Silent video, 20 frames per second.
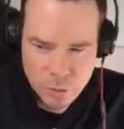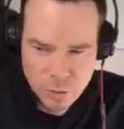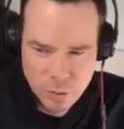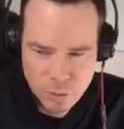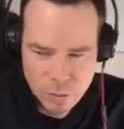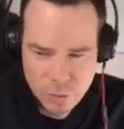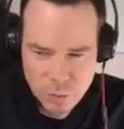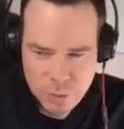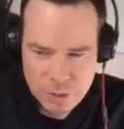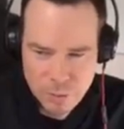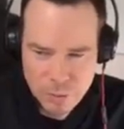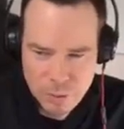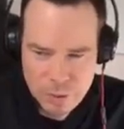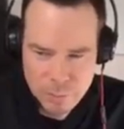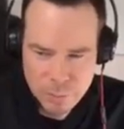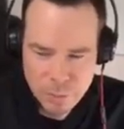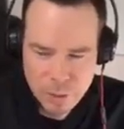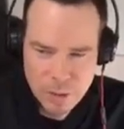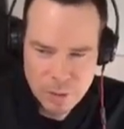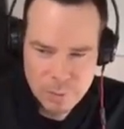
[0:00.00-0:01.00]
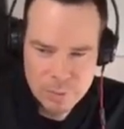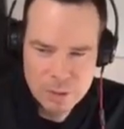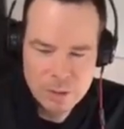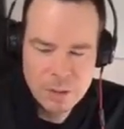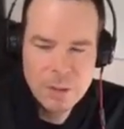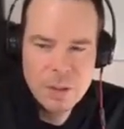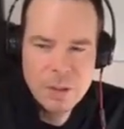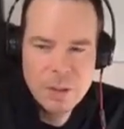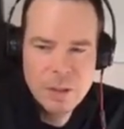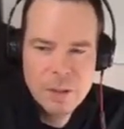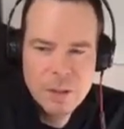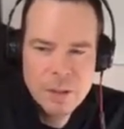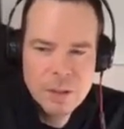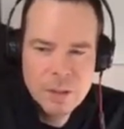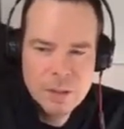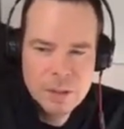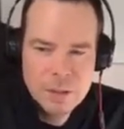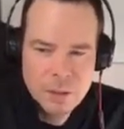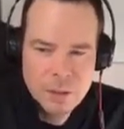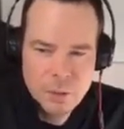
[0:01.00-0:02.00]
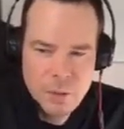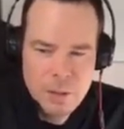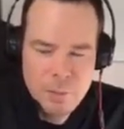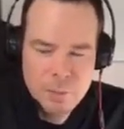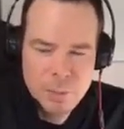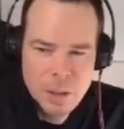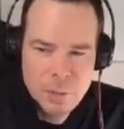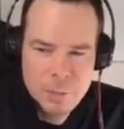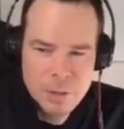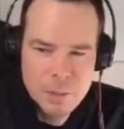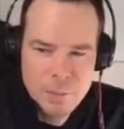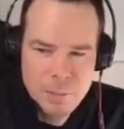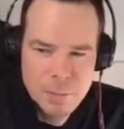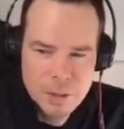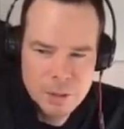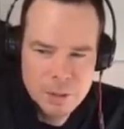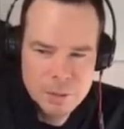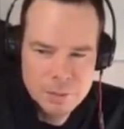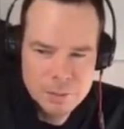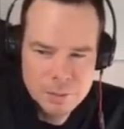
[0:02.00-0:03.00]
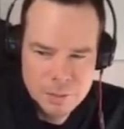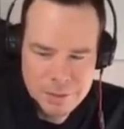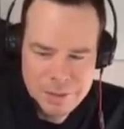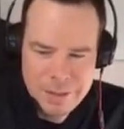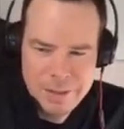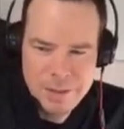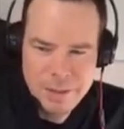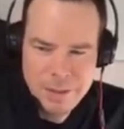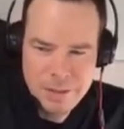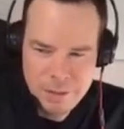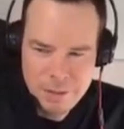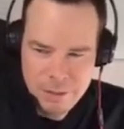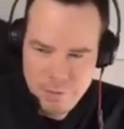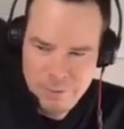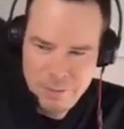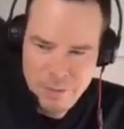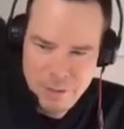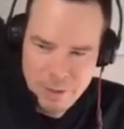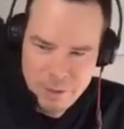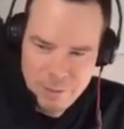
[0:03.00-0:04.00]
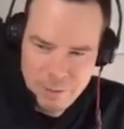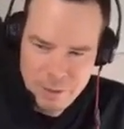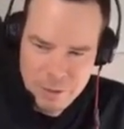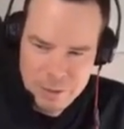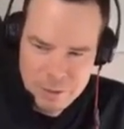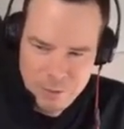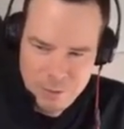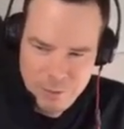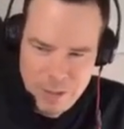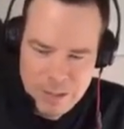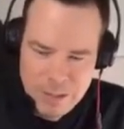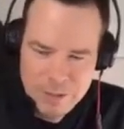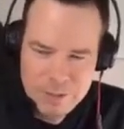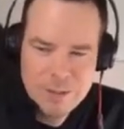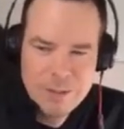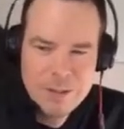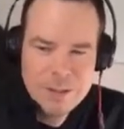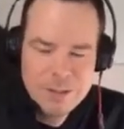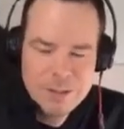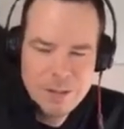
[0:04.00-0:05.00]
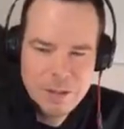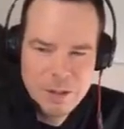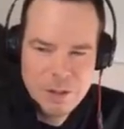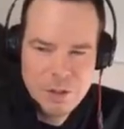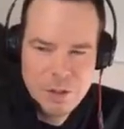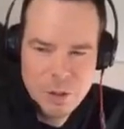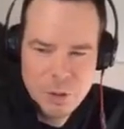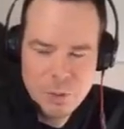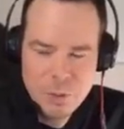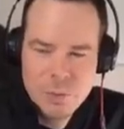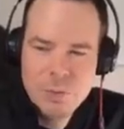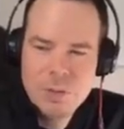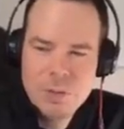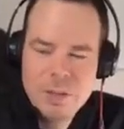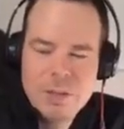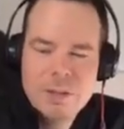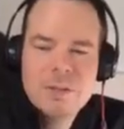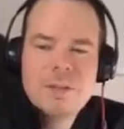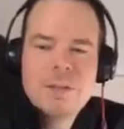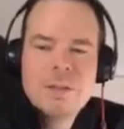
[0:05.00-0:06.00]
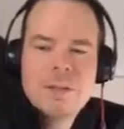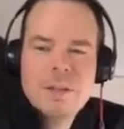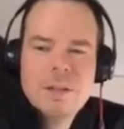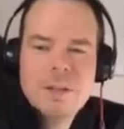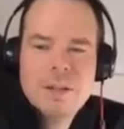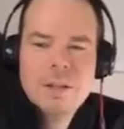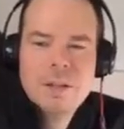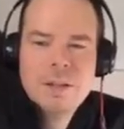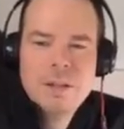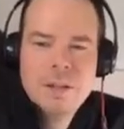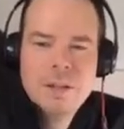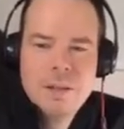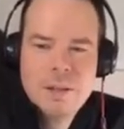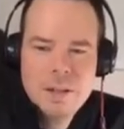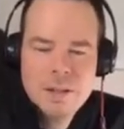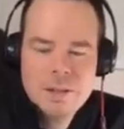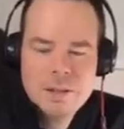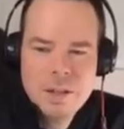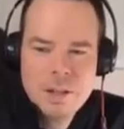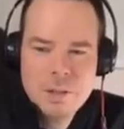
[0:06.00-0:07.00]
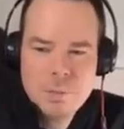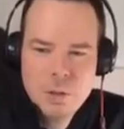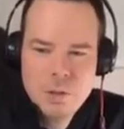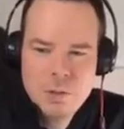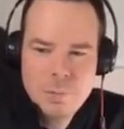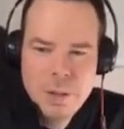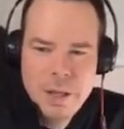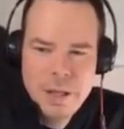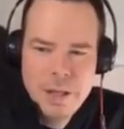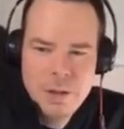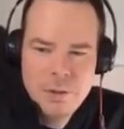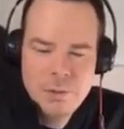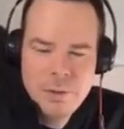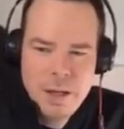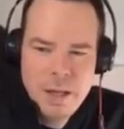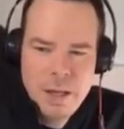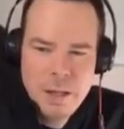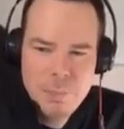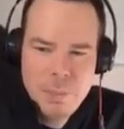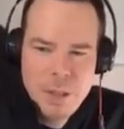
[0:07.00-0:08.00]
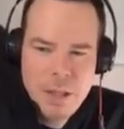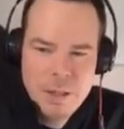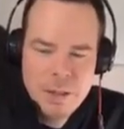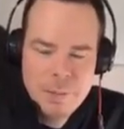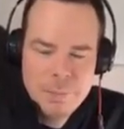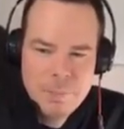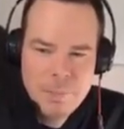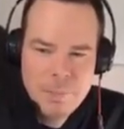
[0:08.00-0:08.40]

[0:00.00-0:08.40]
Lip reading: three green blobs. The green blob in the middle, kind of like if you think of it as a face, like the nose is the things that are moved by alpha and beta.